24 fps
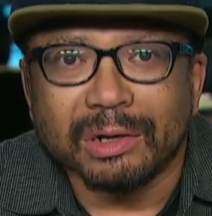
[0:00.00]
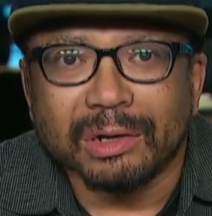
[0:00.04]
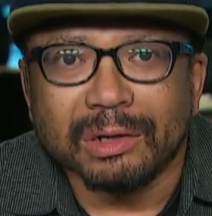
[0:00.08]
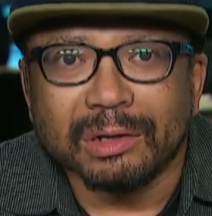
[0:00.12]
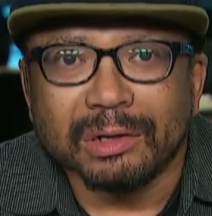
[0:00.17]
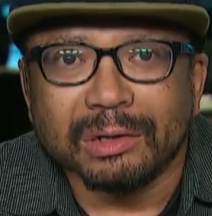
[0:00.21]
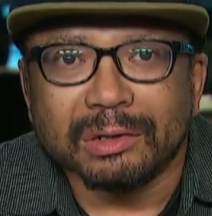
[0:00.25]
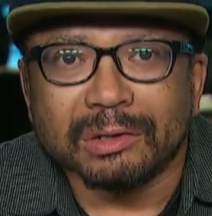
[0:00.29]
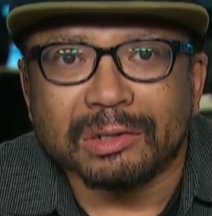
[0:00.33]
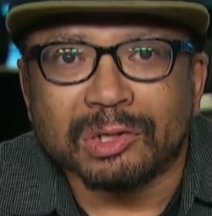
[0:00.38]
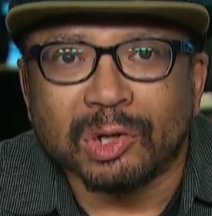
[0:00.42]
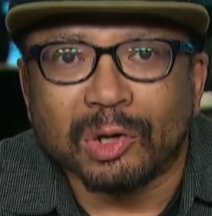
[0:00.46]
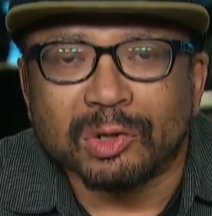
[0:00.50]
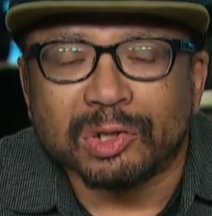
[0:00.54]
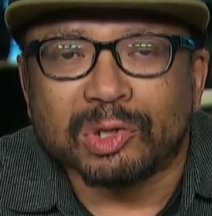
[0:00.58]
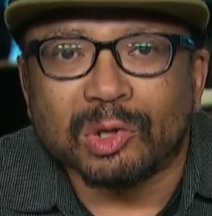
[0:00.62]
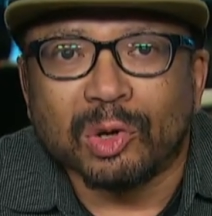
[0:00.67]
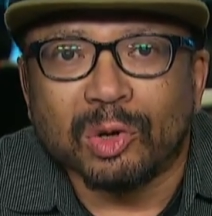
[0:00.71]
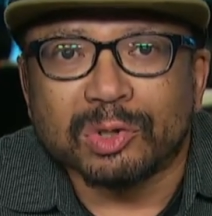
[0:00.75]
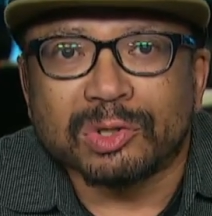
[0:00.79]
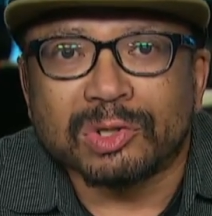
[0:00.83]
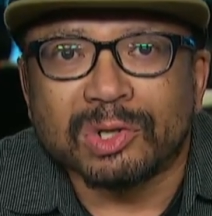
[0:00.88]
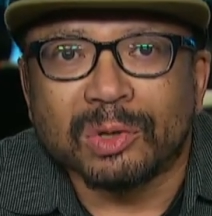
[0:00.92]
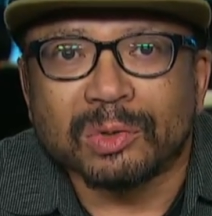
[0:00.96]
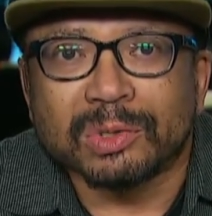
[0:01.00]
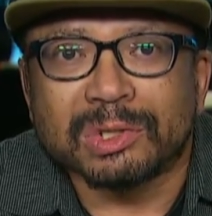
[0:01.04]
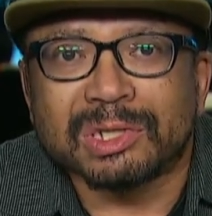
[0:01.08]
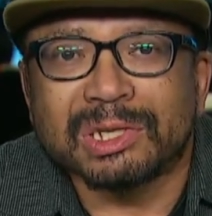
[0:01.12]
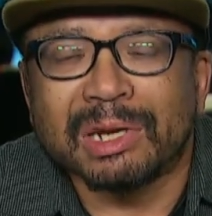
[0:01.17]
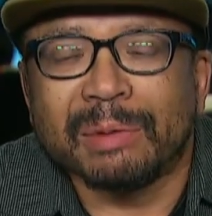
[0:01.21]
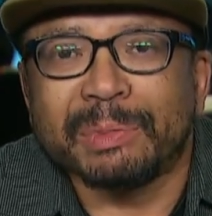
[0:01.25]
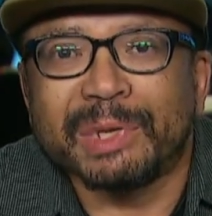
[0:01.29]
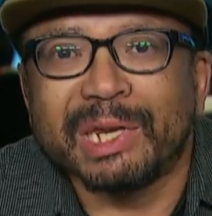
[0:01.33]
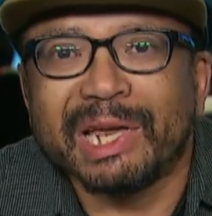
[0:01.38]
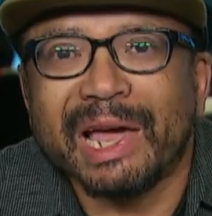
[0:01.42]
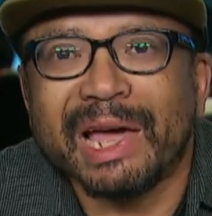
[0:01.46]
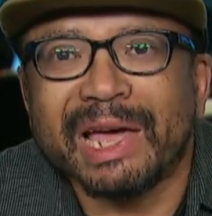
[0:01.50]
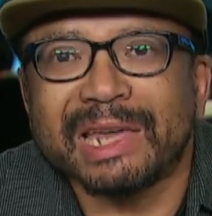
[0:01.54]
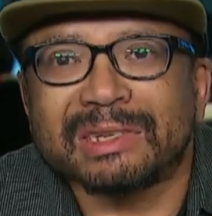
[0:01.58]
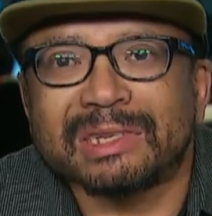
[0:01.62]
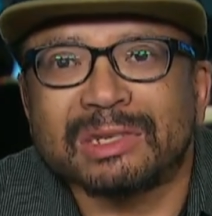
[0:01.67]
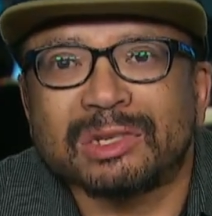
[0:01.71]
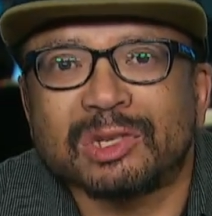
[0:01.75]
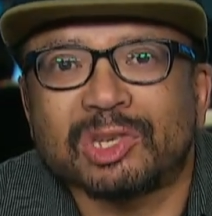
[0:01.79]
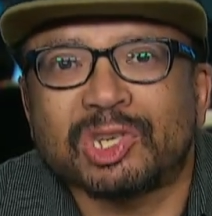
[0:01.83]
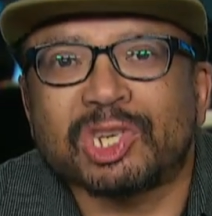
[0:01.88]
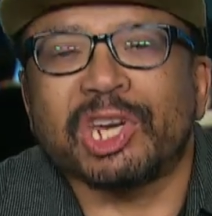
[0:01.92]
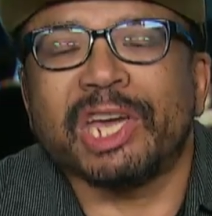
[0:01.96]
So something has
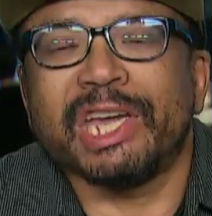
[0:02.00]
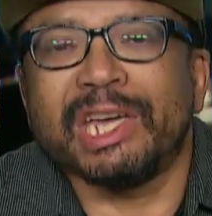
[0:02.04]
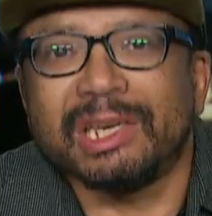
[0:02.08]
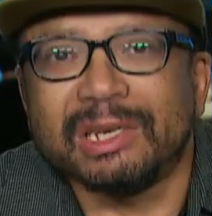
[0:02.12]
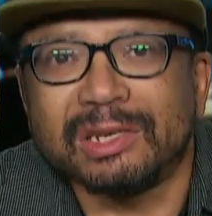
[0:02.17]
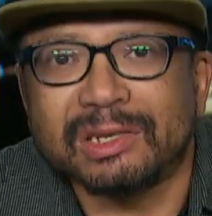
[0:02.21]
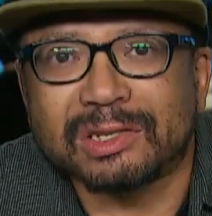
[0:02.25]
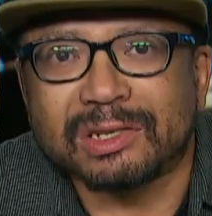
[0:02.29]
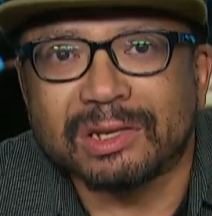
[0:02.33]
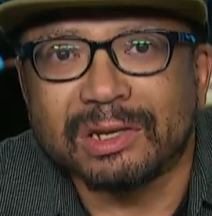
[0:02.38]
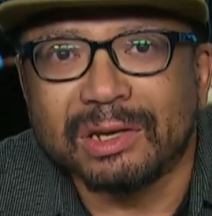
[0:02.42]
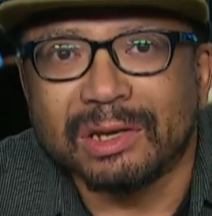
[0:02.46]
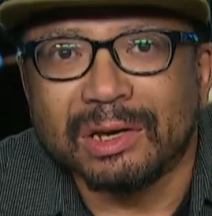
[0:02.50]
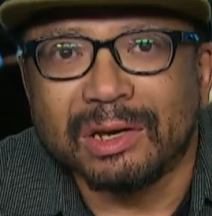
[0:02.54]
to change.